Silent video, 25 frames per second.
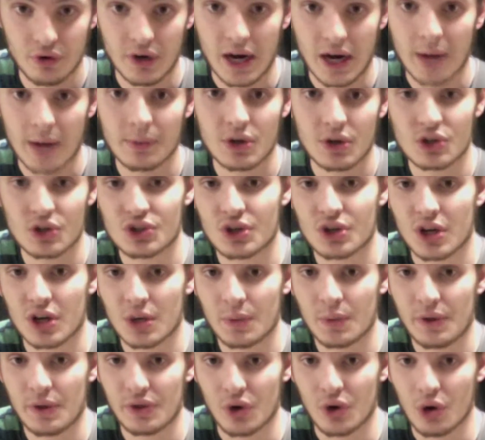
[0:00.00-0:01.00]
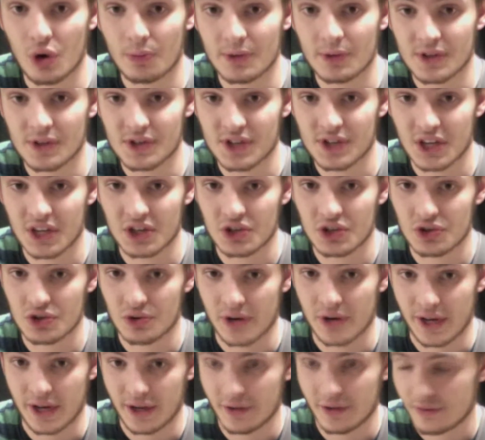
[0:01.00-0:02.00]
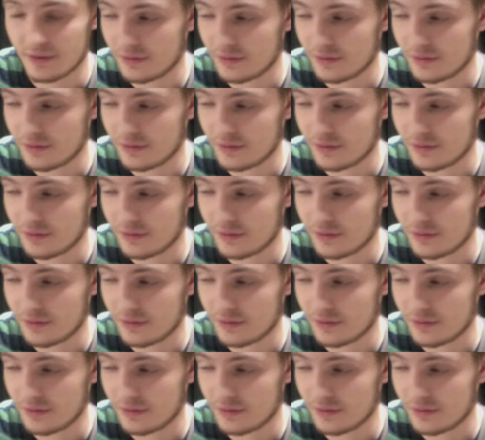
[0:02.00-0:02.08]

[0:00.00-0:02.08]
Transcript: I'm going to start with the open 6th string.